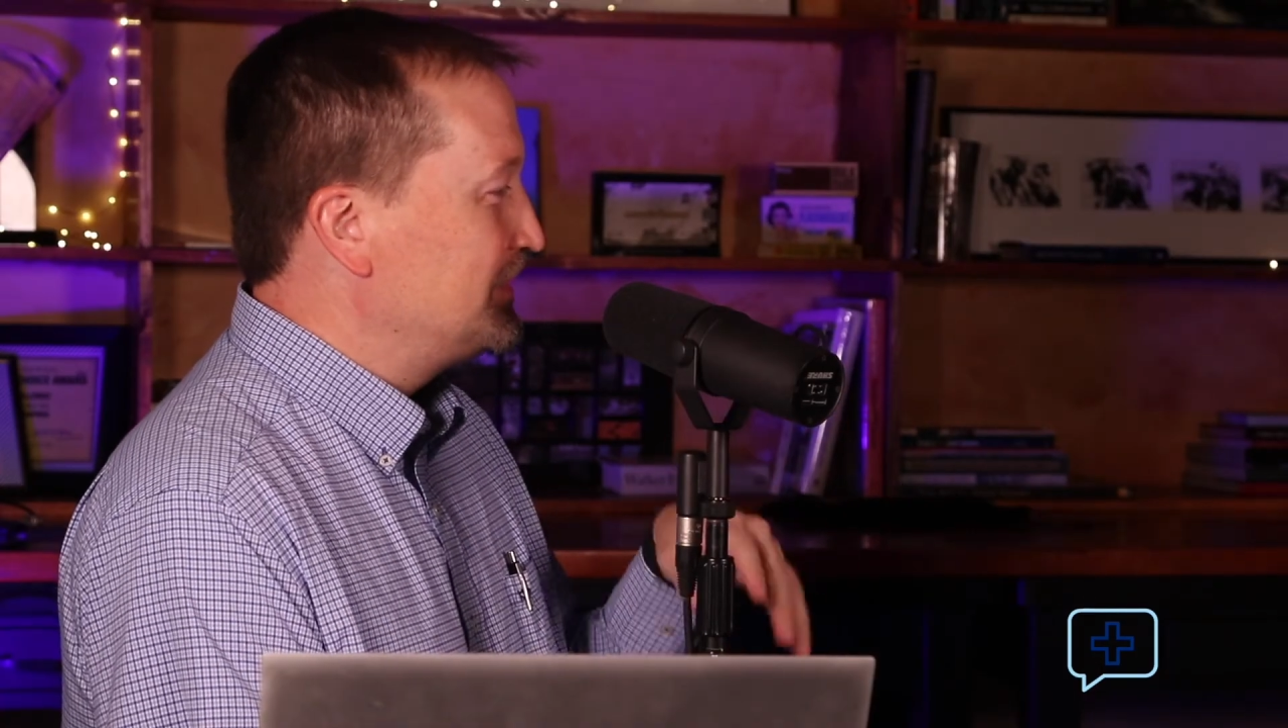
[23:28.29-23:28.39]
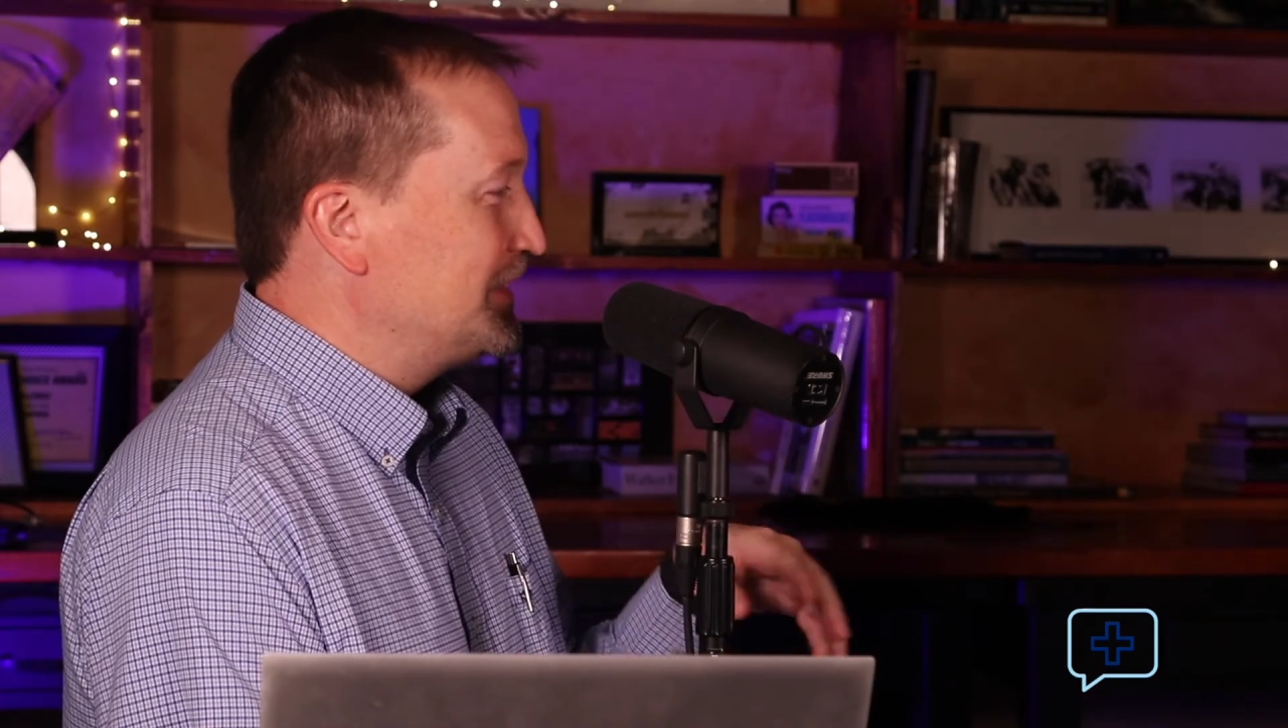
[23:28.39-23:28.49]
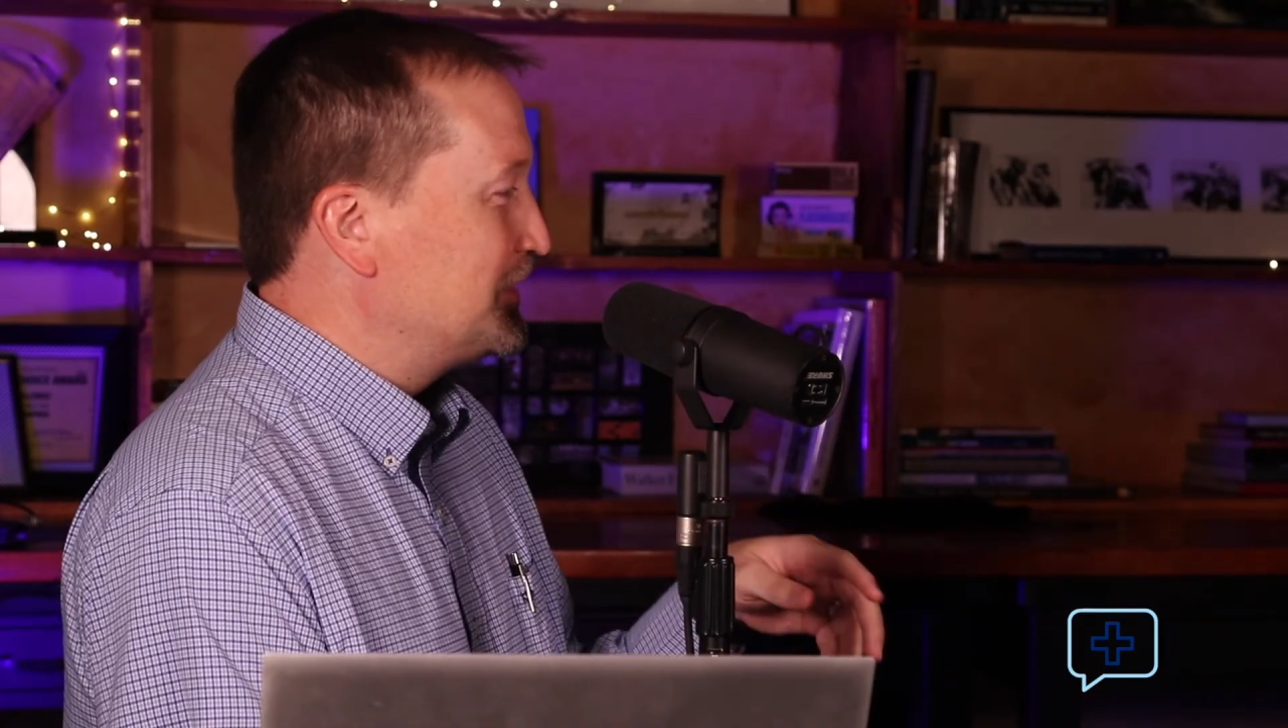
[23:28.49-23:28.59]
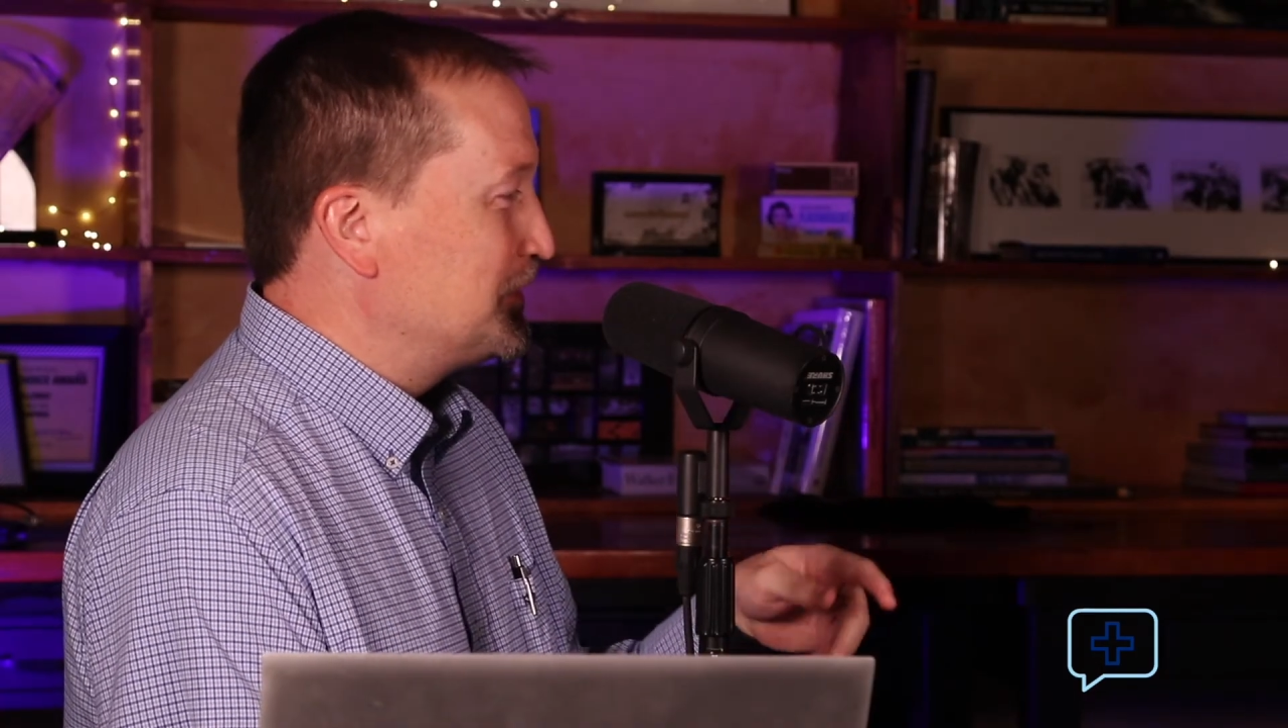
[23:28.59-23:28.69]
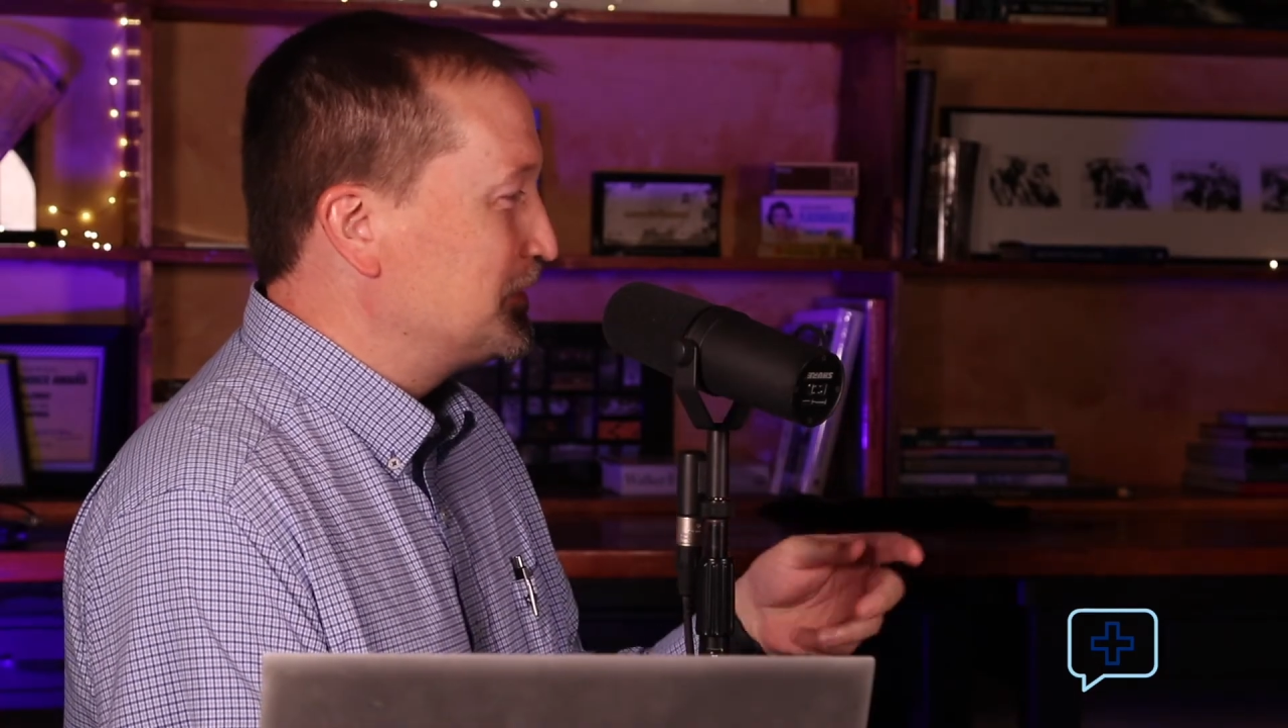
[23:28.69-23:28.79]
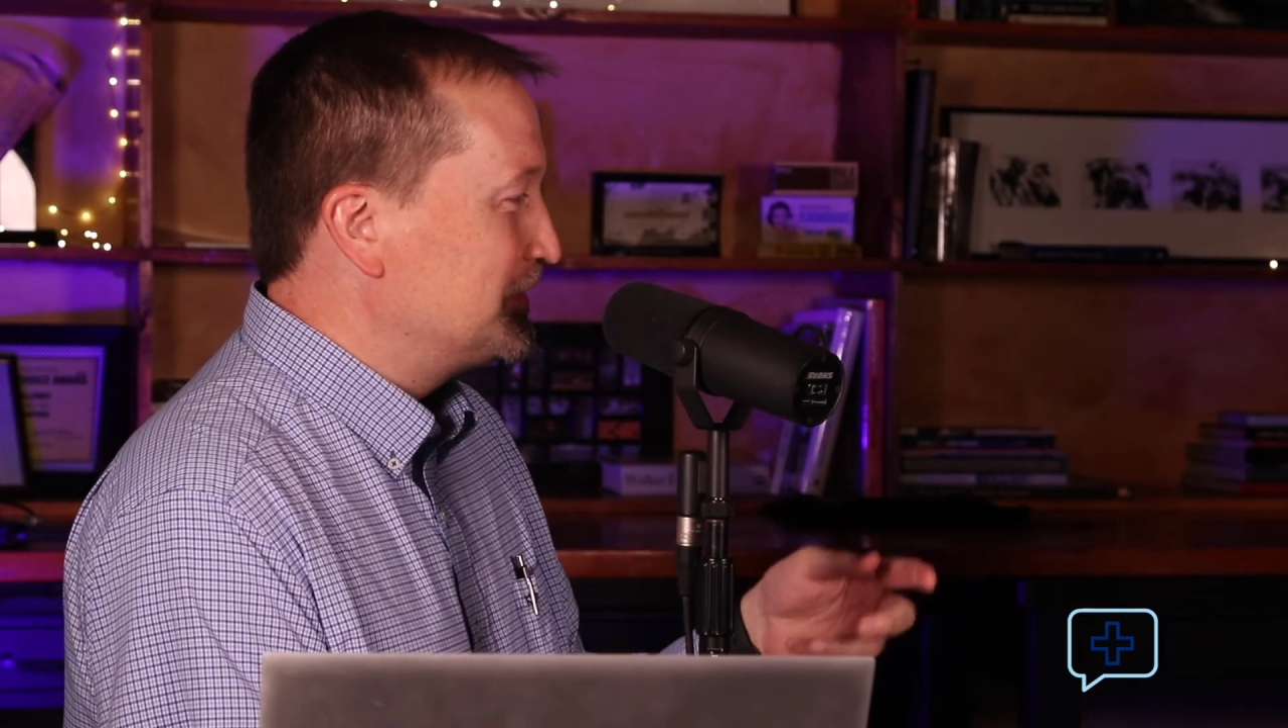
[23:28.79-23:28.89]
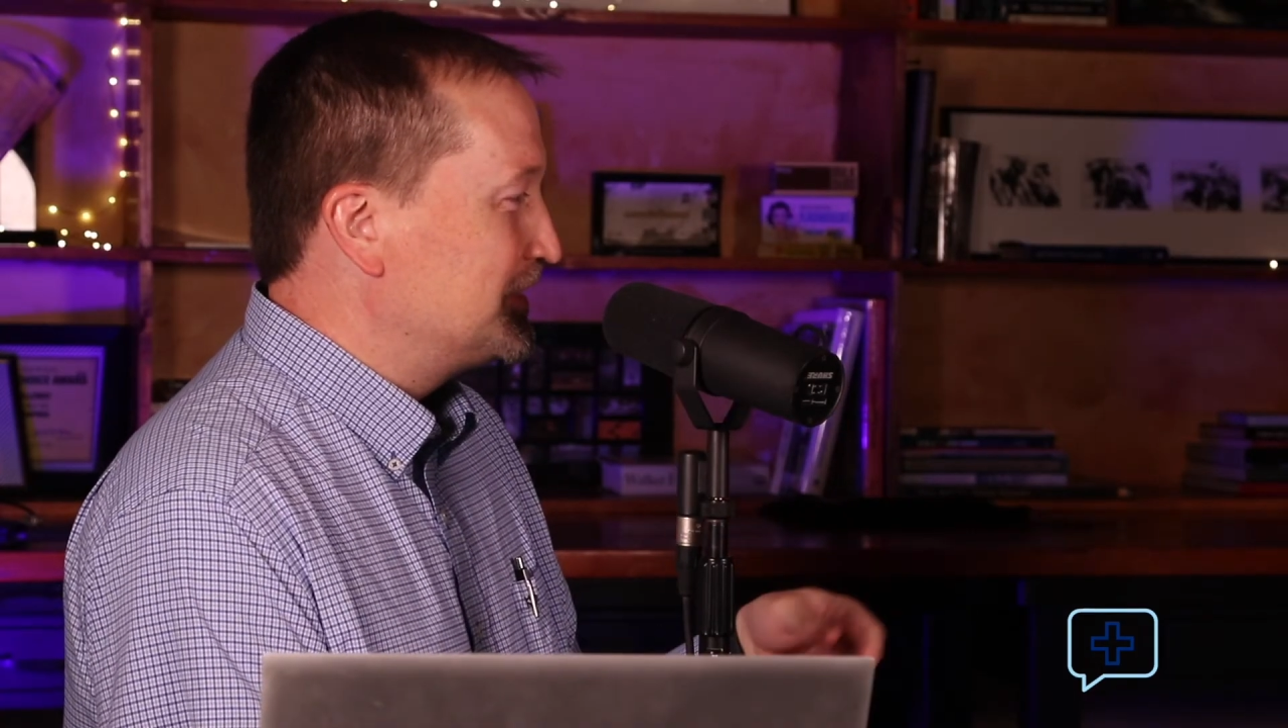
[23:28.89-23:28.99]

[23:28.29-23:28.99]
you know, mm-hmm.